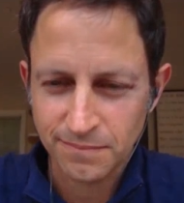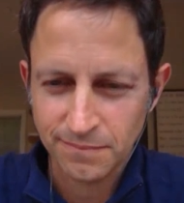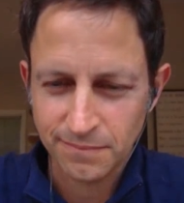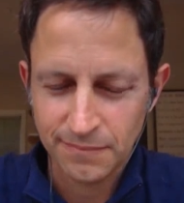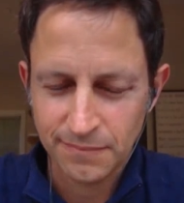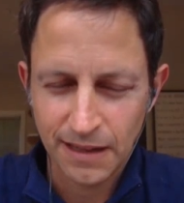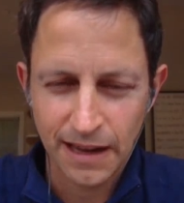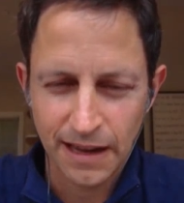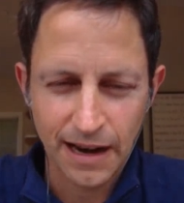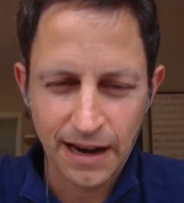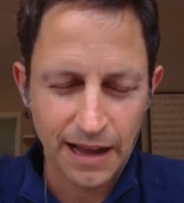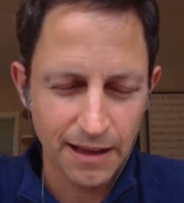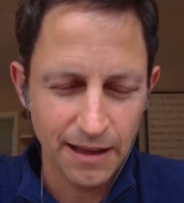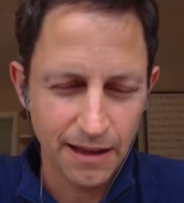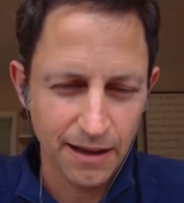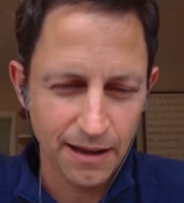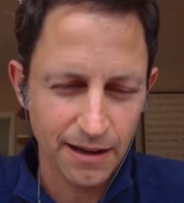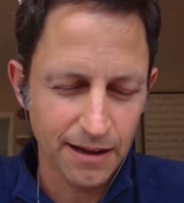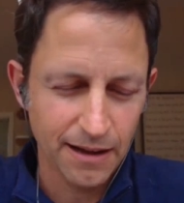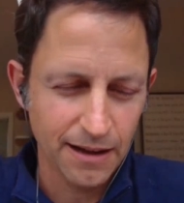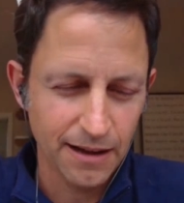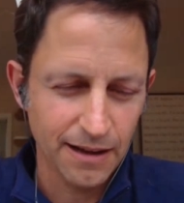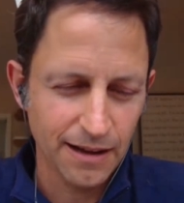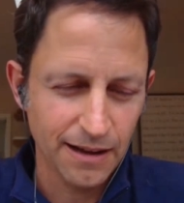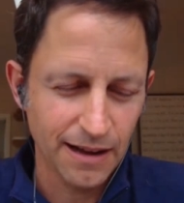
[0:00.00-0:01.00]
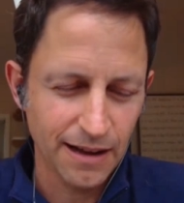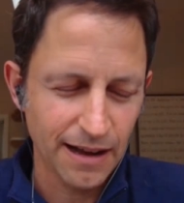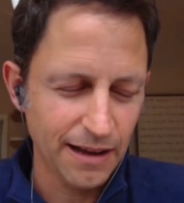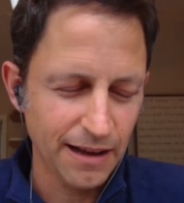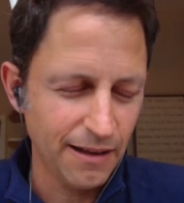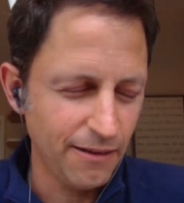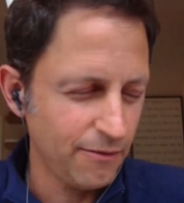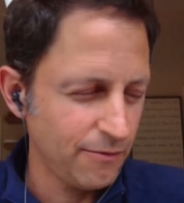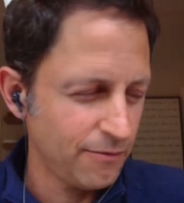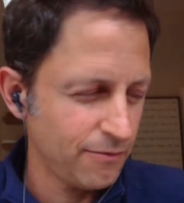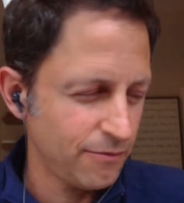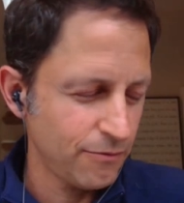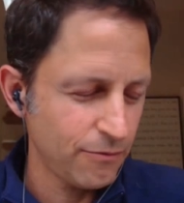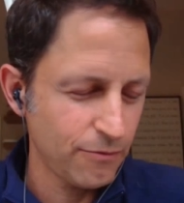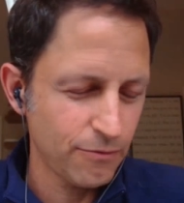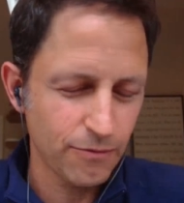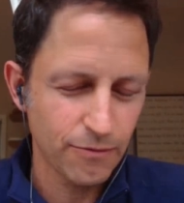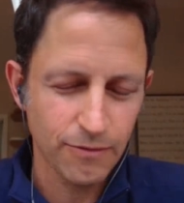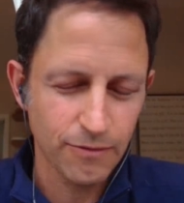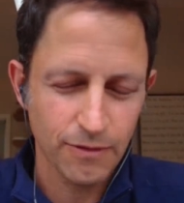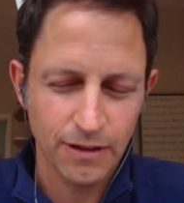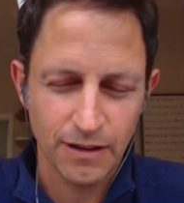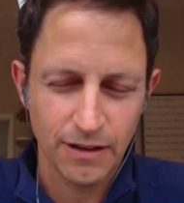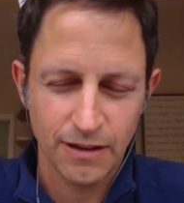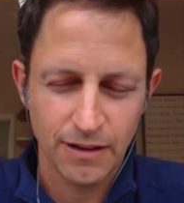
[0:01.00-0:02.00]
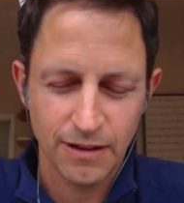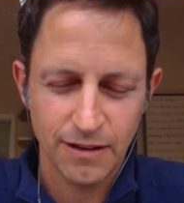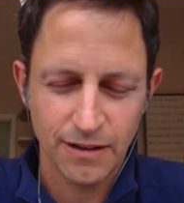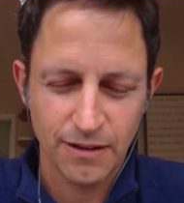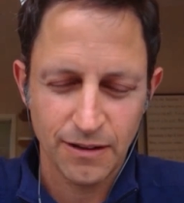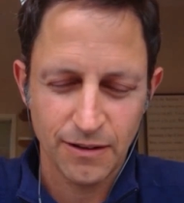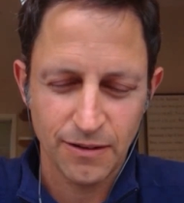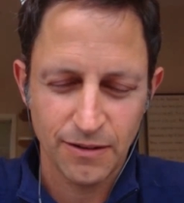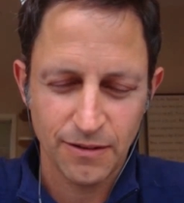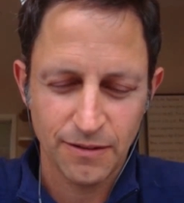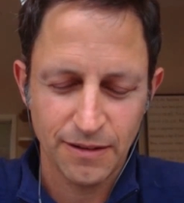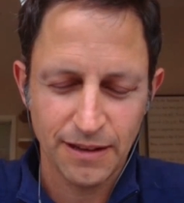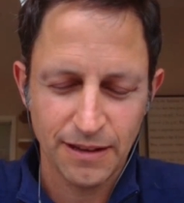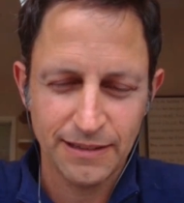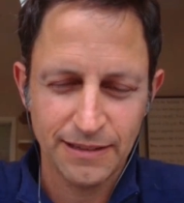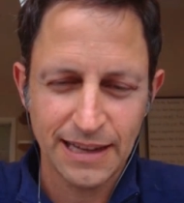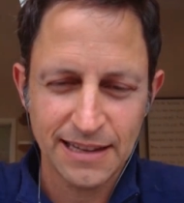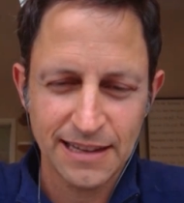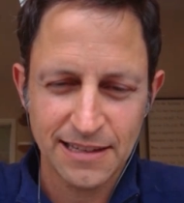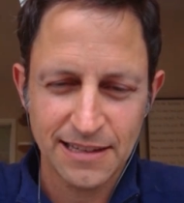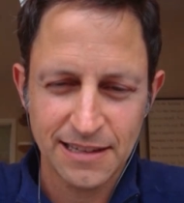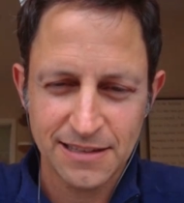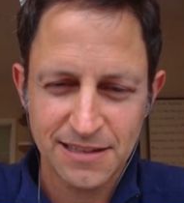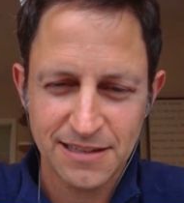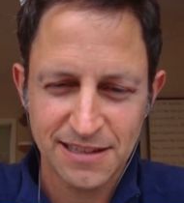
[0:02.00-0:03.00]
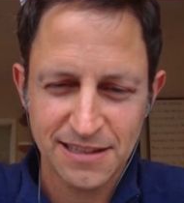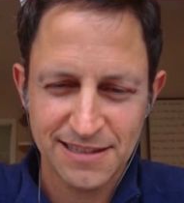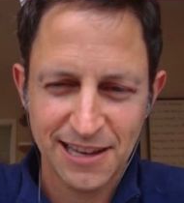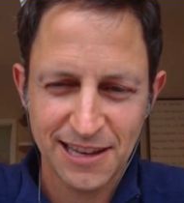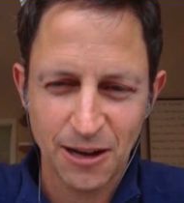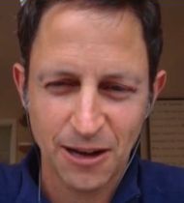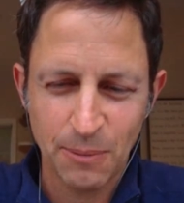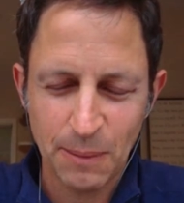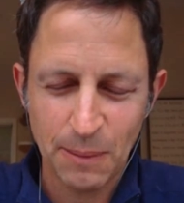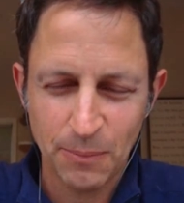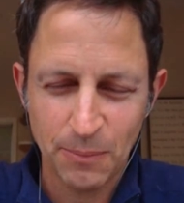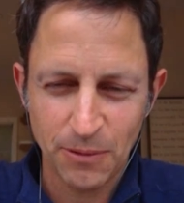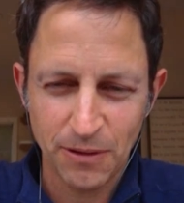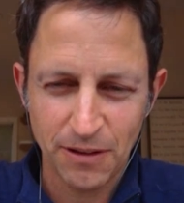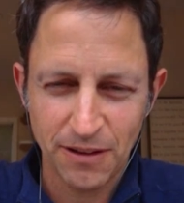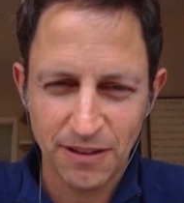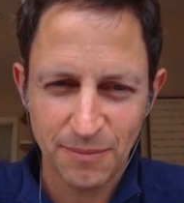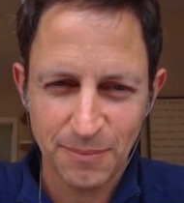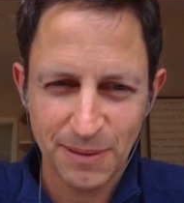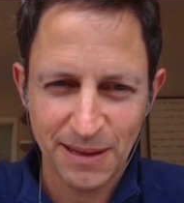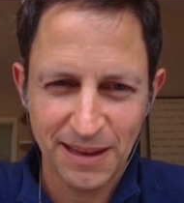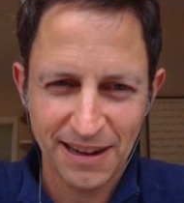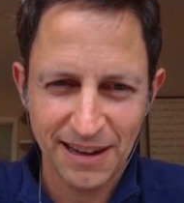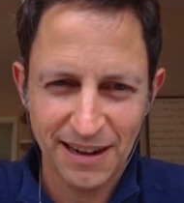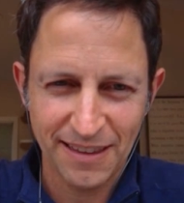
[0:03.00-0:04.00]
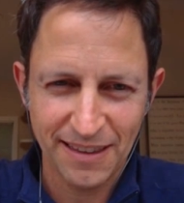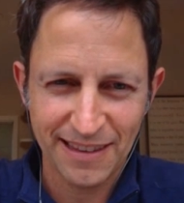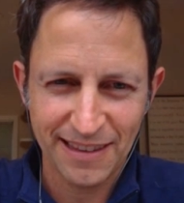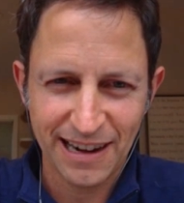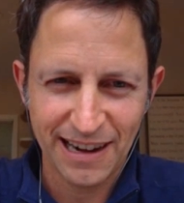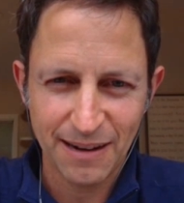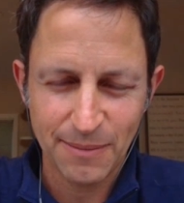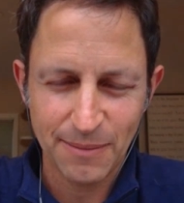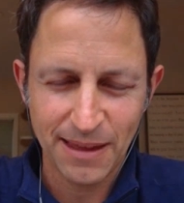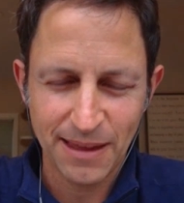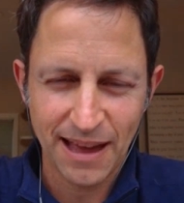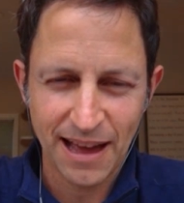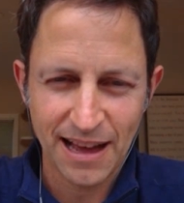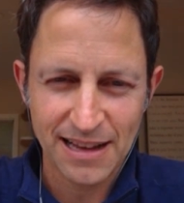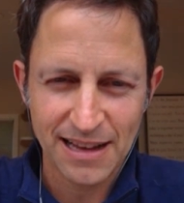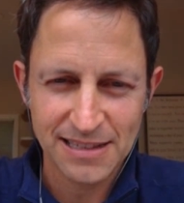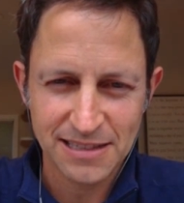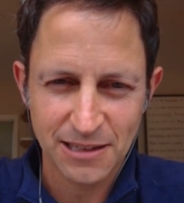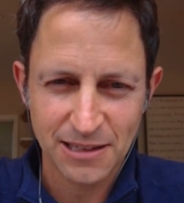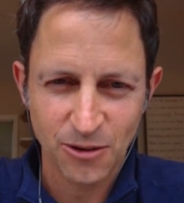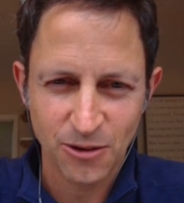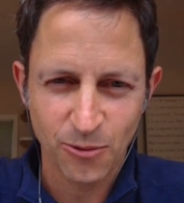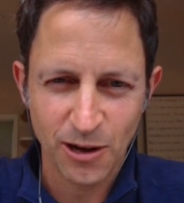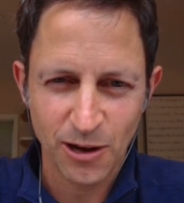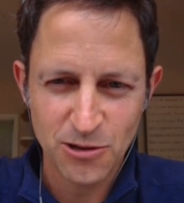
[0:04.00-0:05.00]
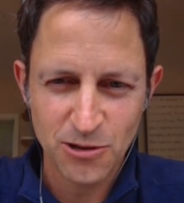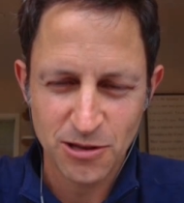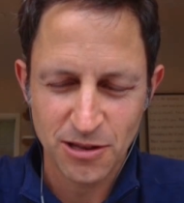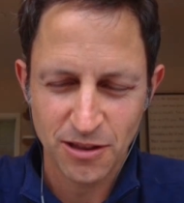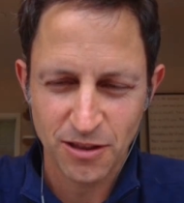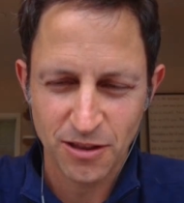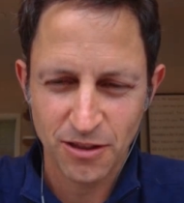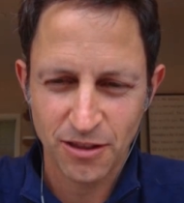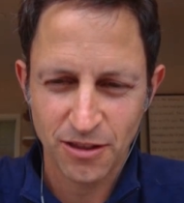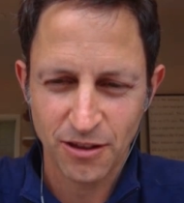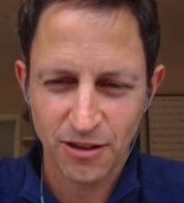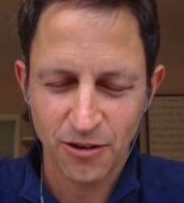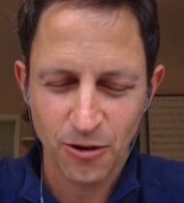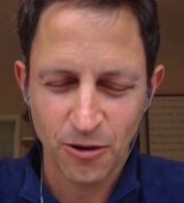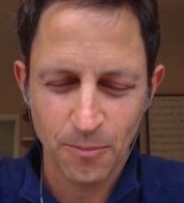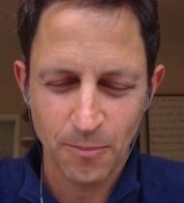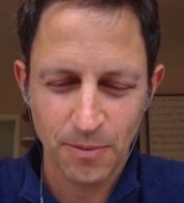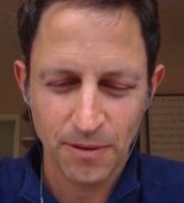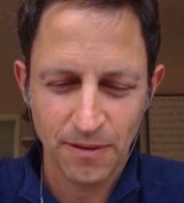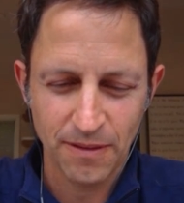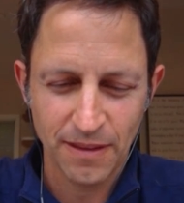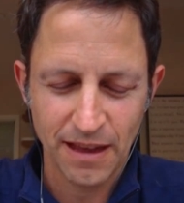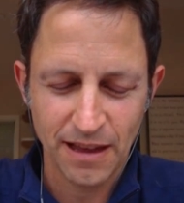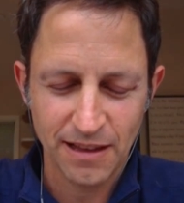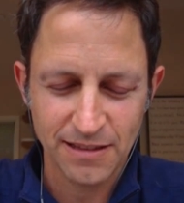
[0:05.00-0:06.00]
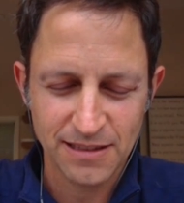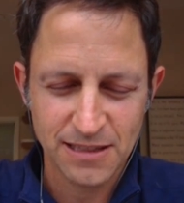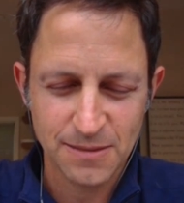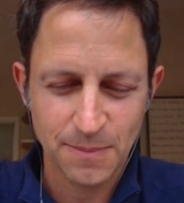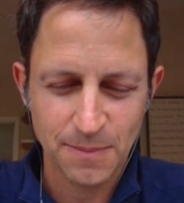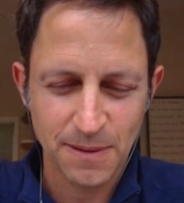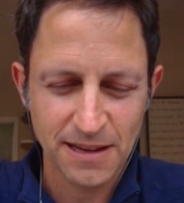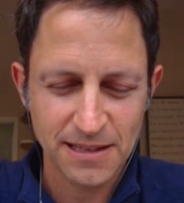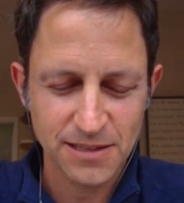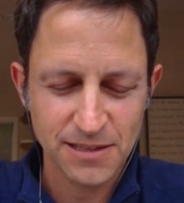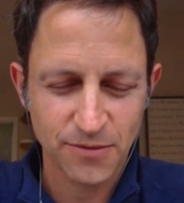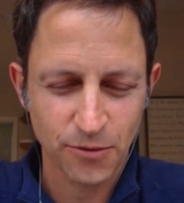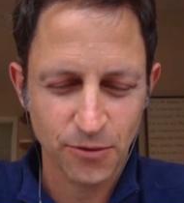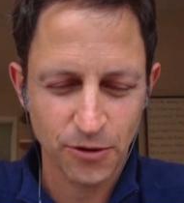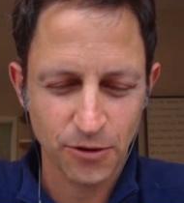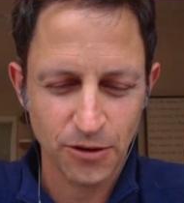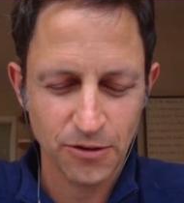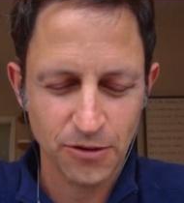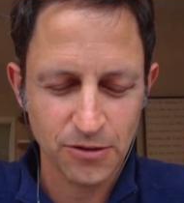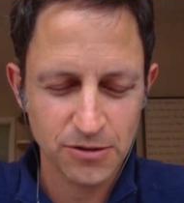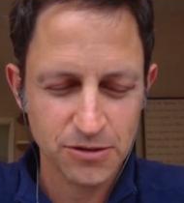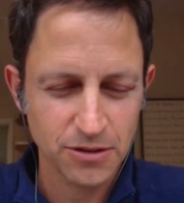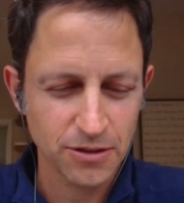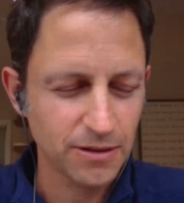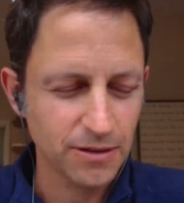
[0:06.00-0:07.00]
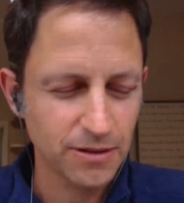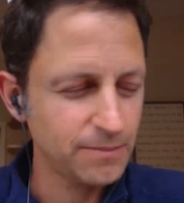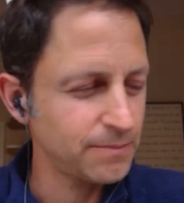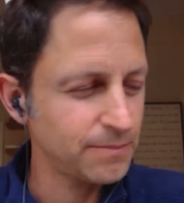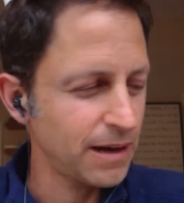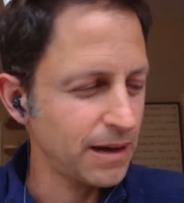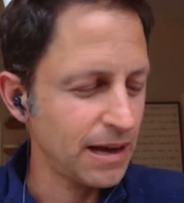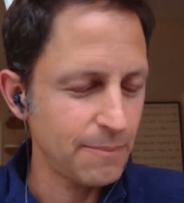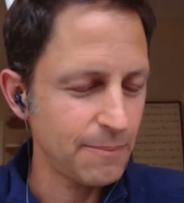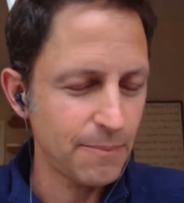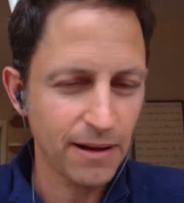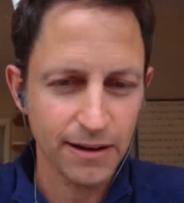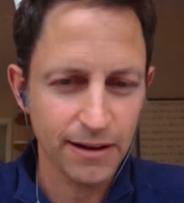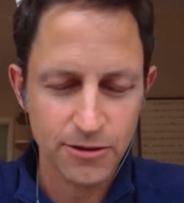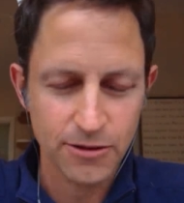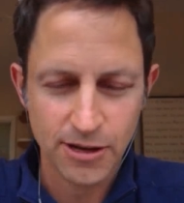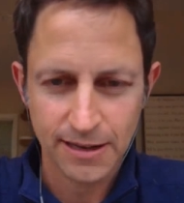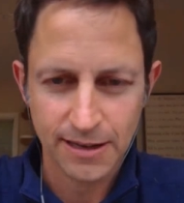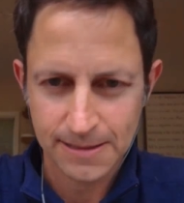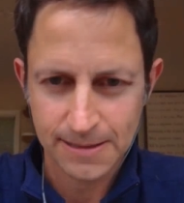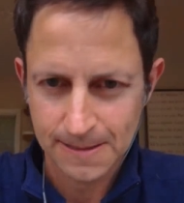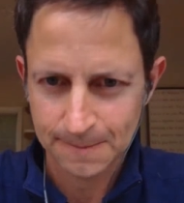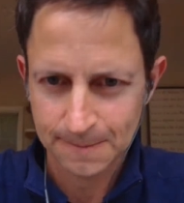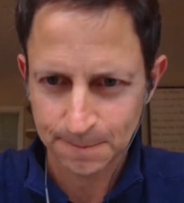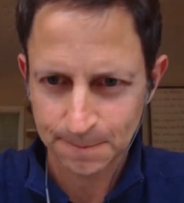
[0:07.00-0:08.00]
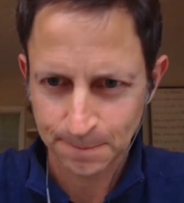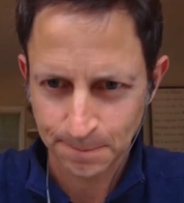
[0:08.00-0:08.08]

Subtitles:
And I neglected to tell people at the beginning that I'd be asking questions to open that space for you, so I apologize.